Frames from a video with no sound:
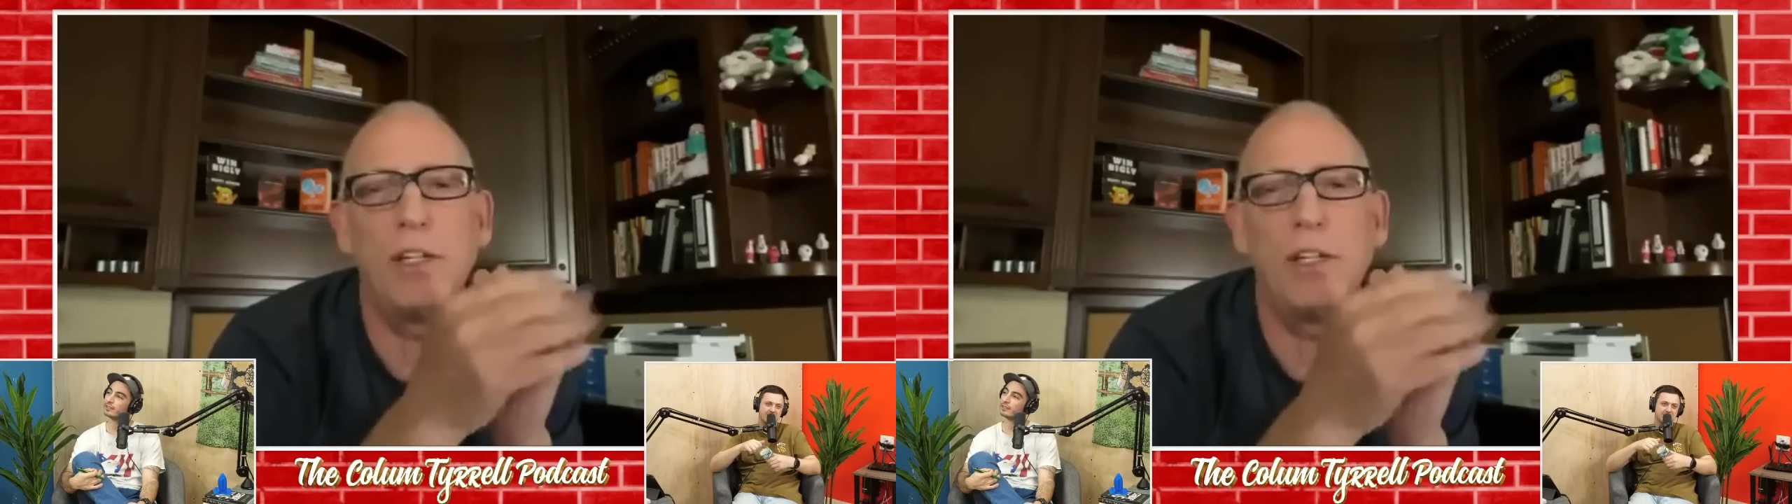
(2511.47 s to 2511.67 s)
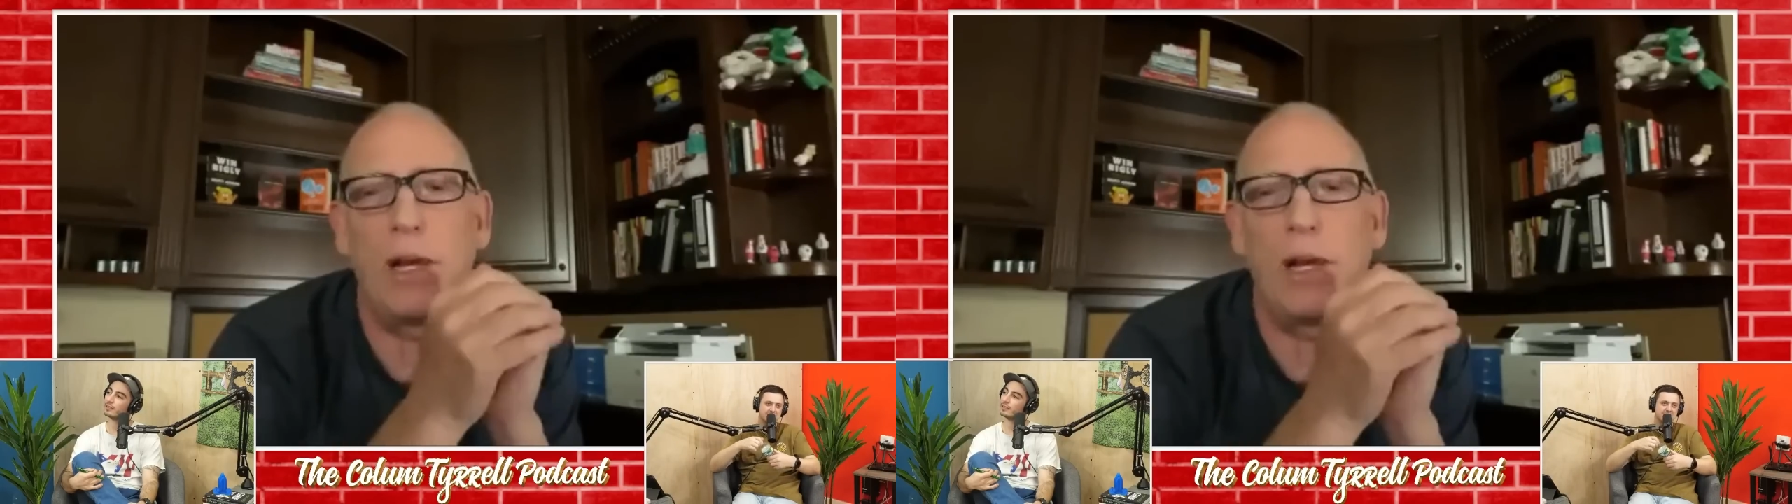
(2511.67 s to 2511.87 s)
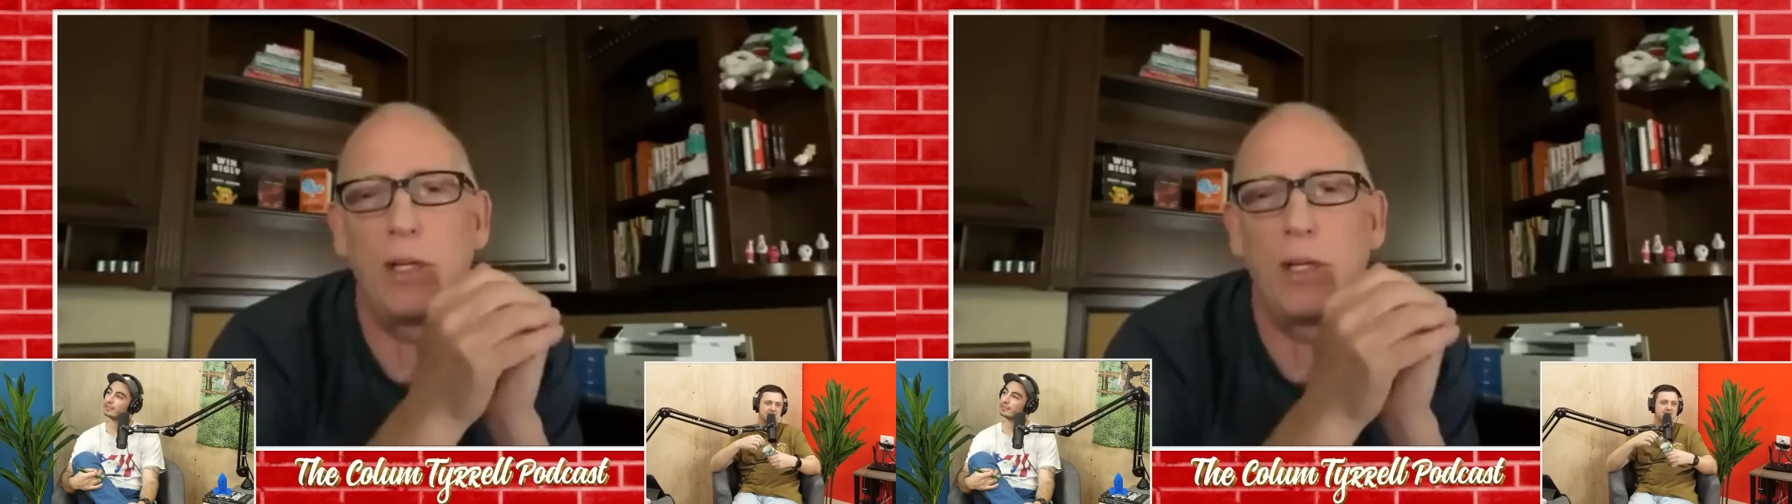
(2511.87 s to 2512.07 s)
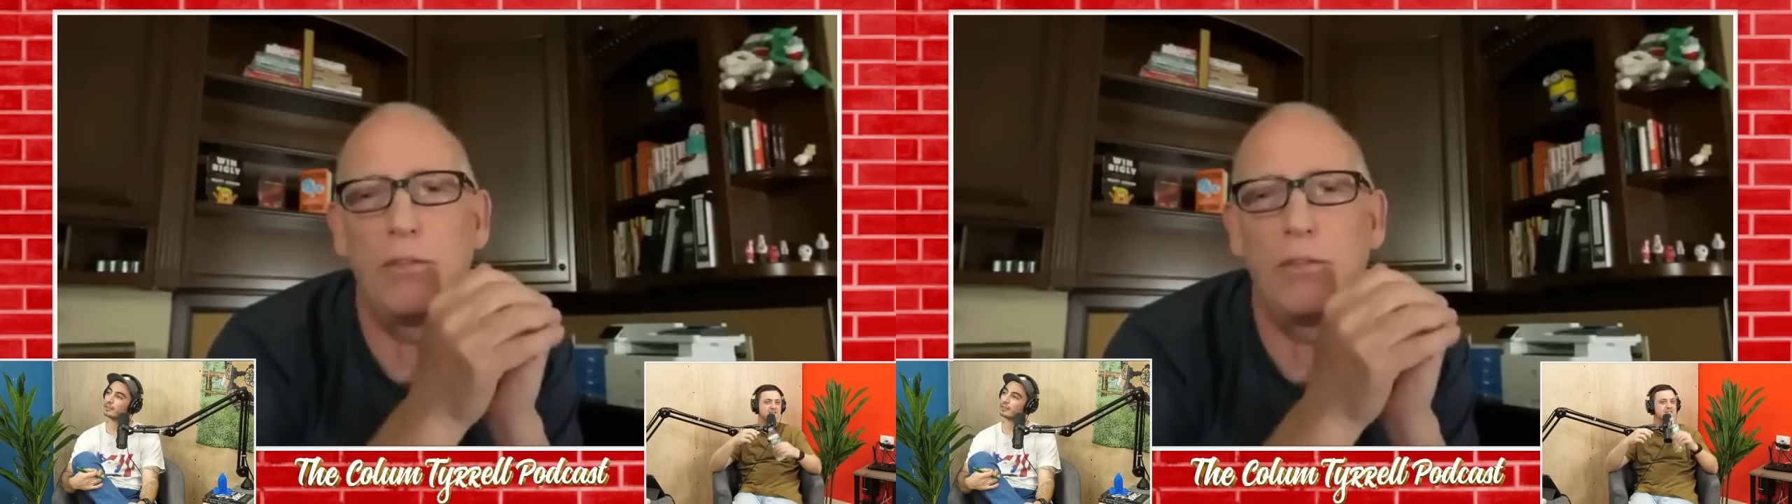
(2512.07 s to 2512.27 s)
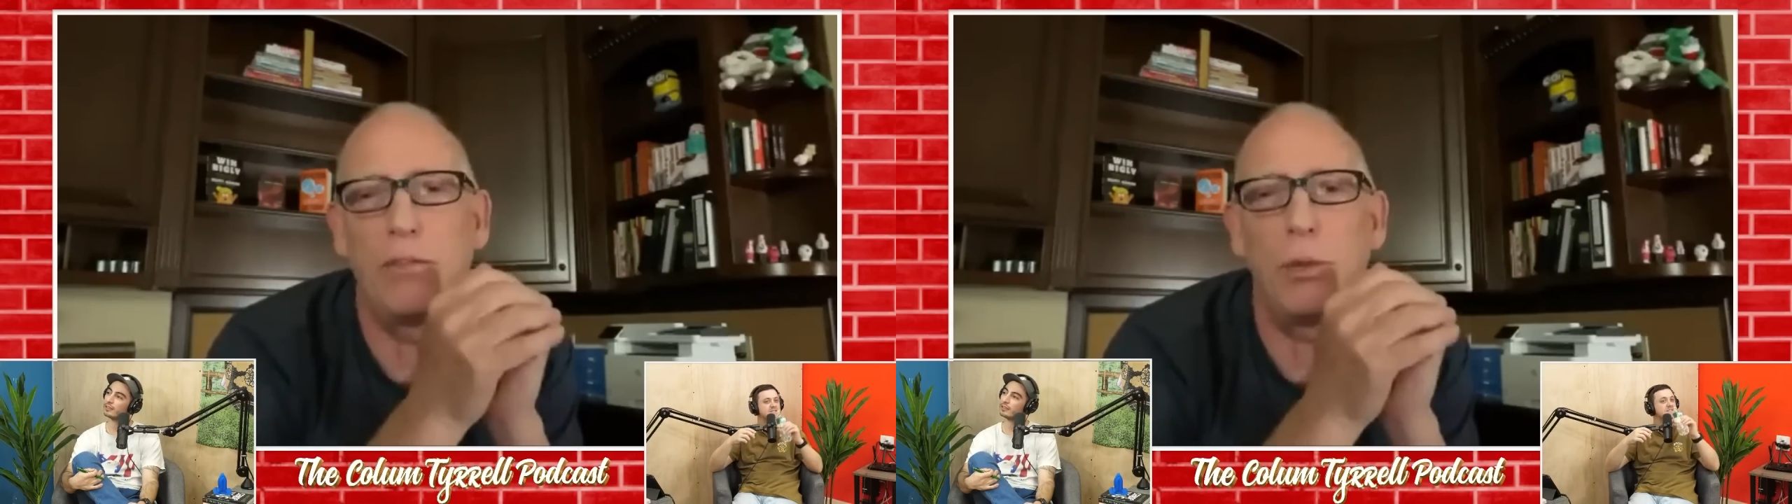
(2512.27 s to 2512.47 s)
advice I would
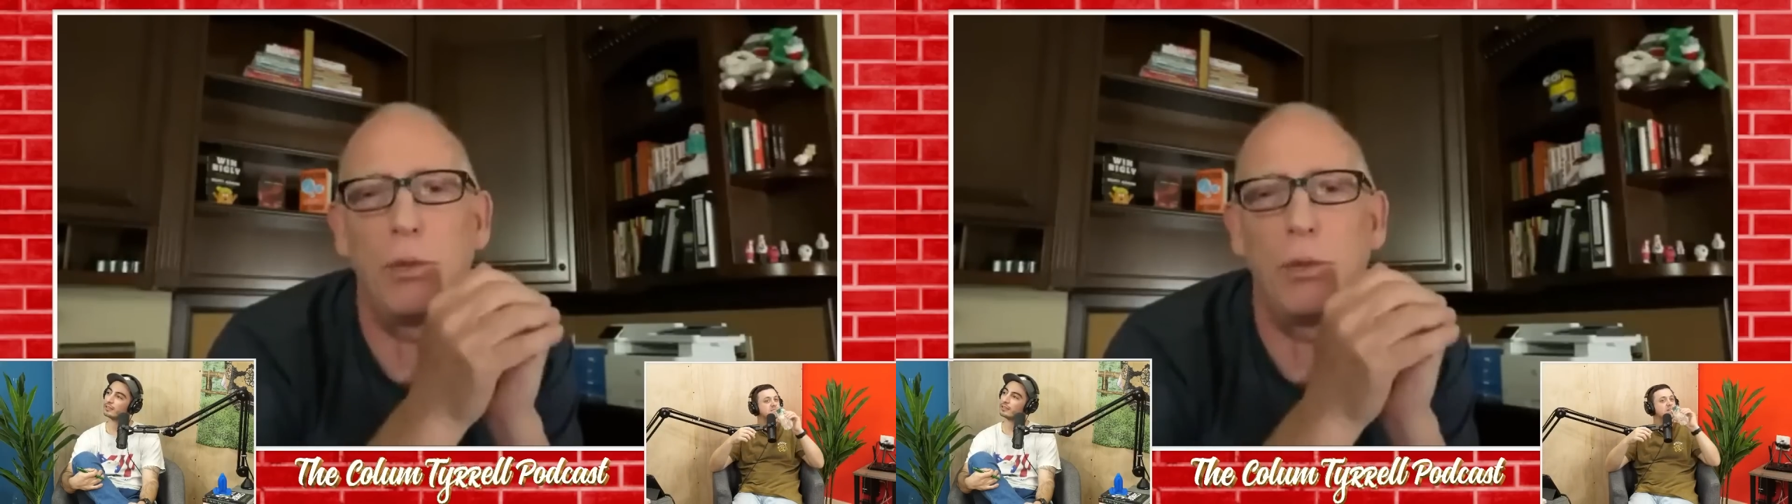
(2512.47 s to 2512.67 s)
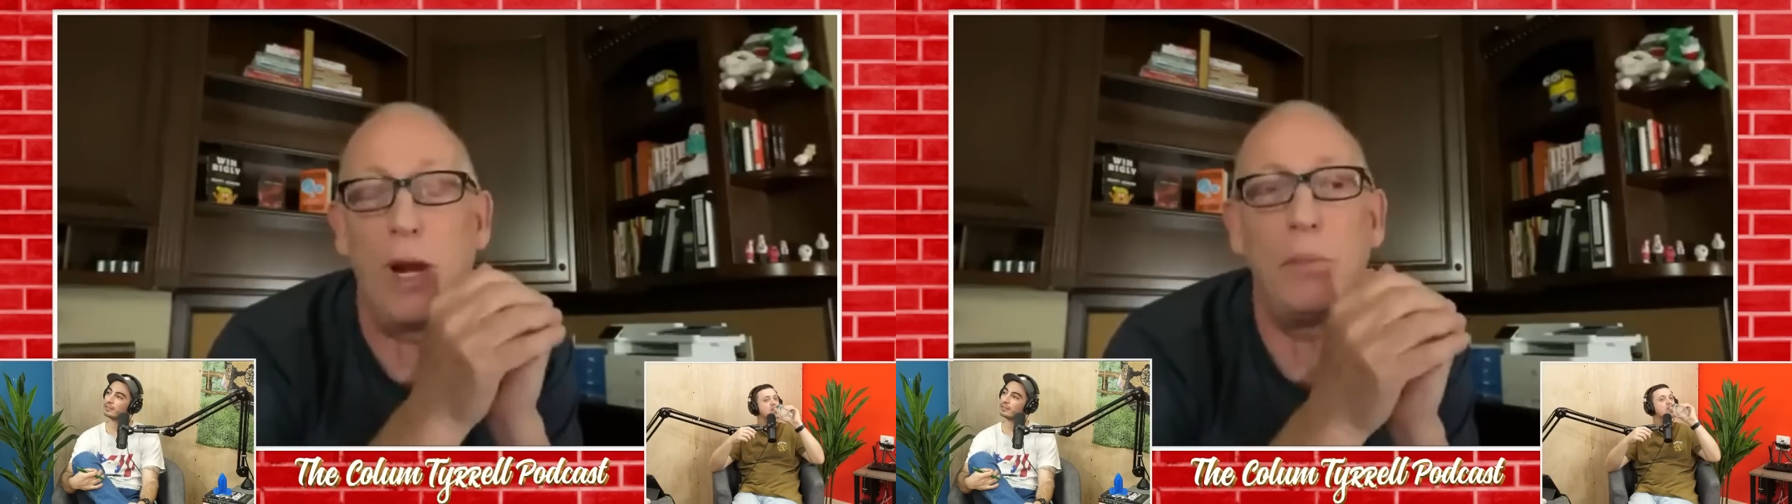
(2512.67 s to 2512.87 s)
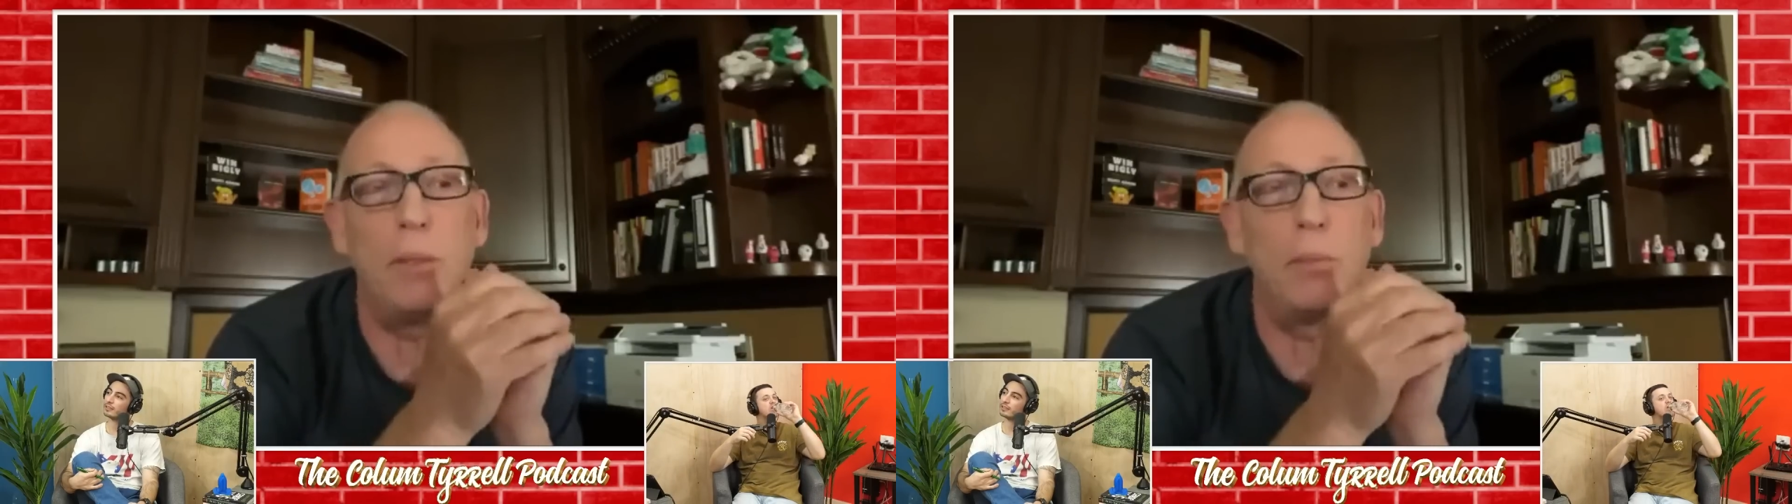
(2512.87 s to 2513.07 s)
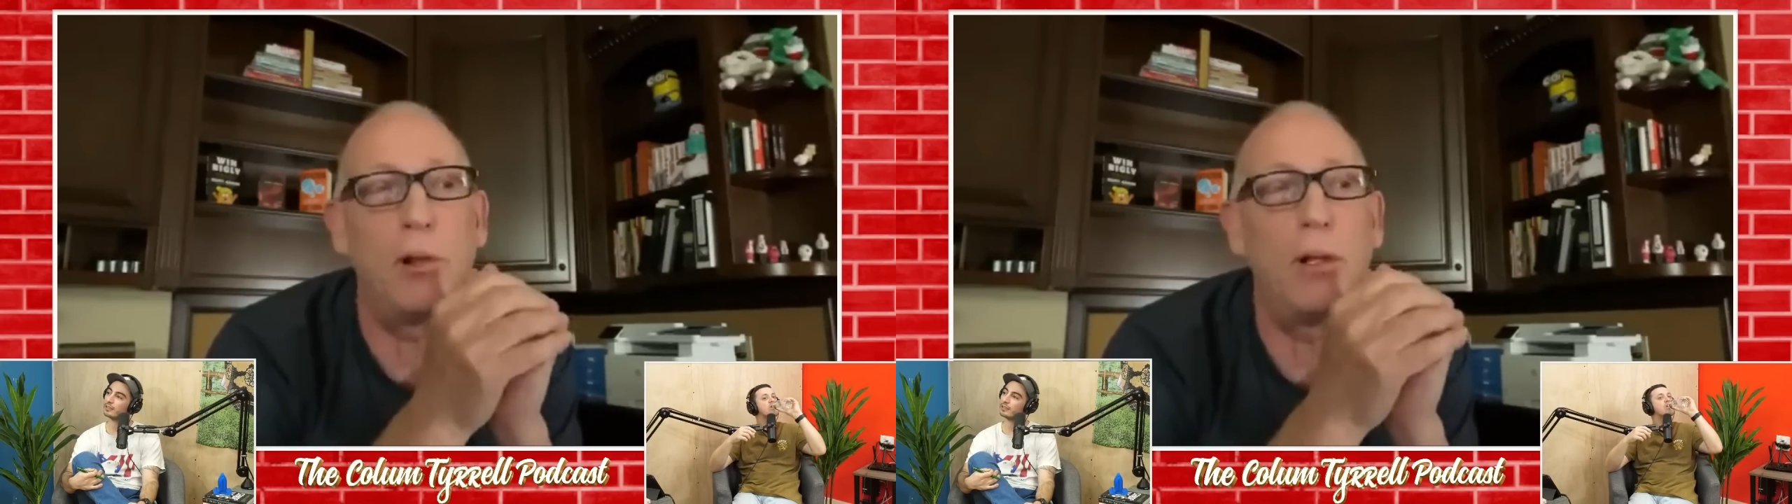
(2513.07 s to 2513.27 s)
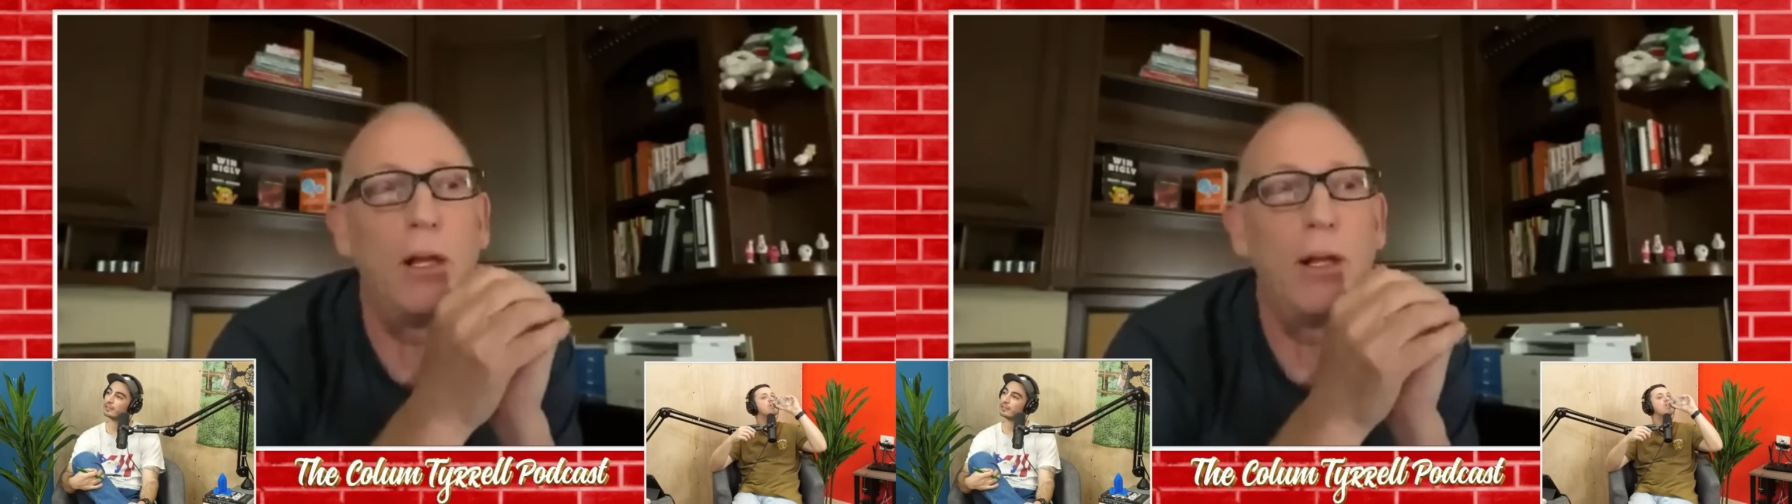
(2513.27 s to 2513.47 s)
give to white
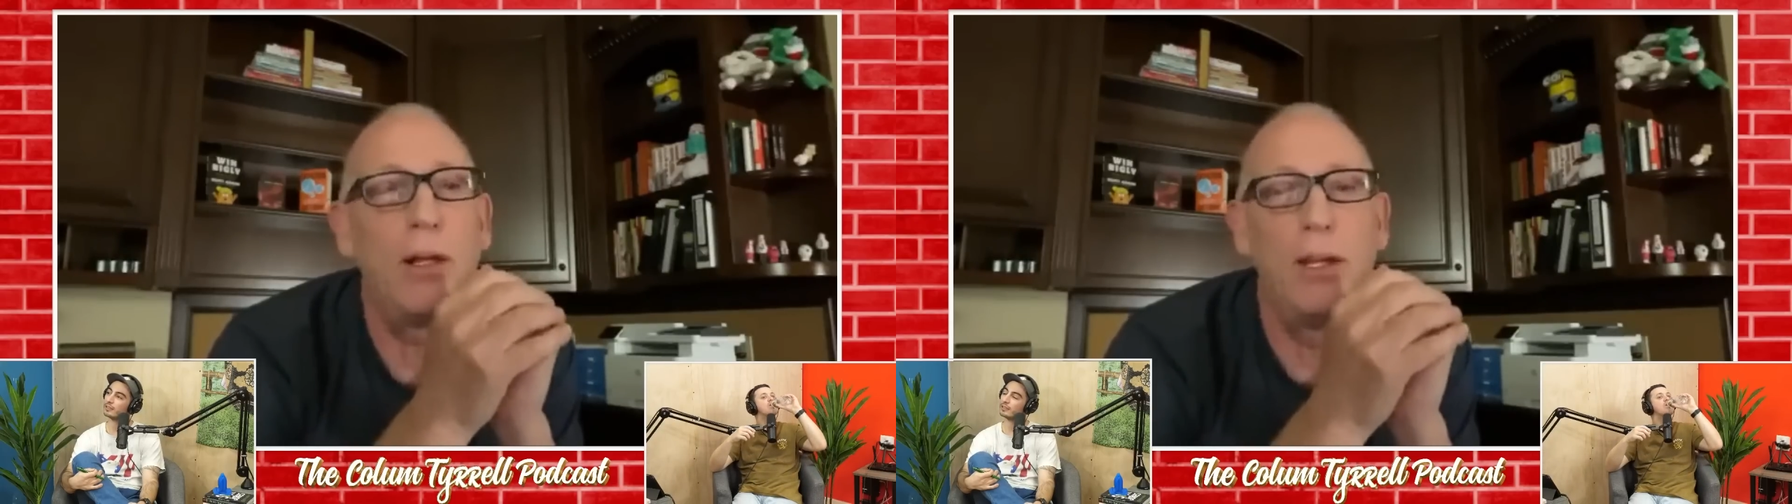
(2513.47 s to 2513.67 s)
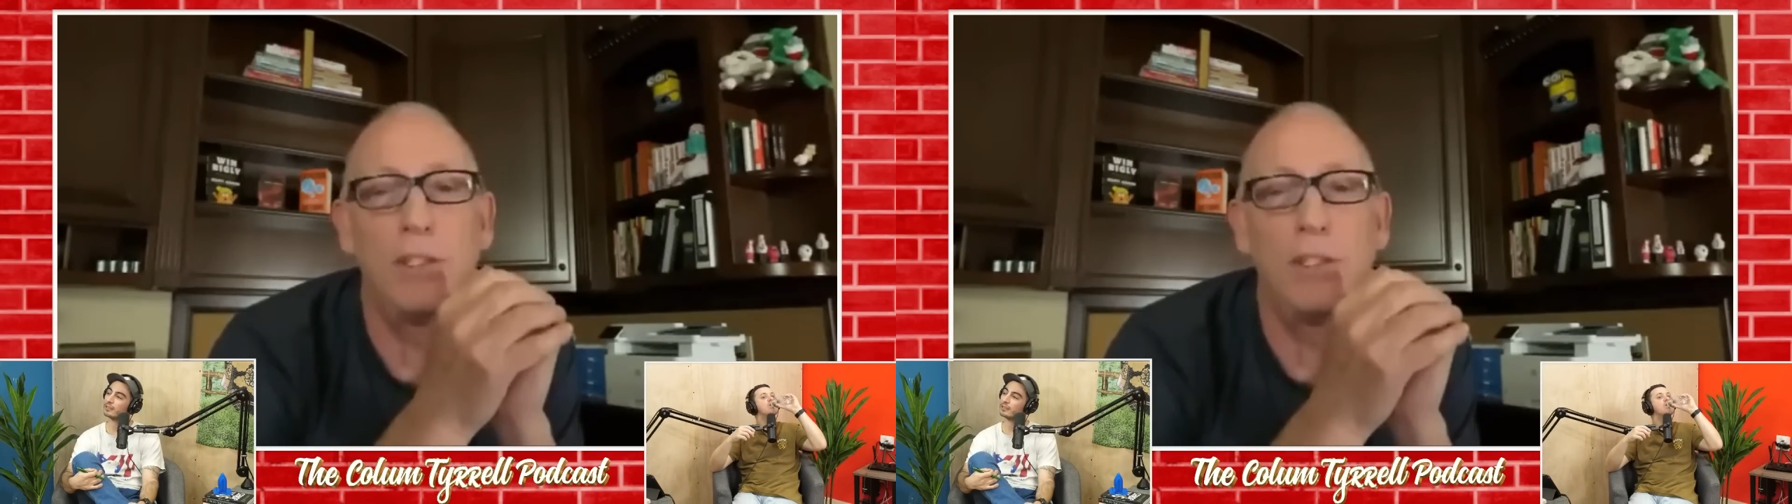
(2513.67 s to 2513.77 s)
people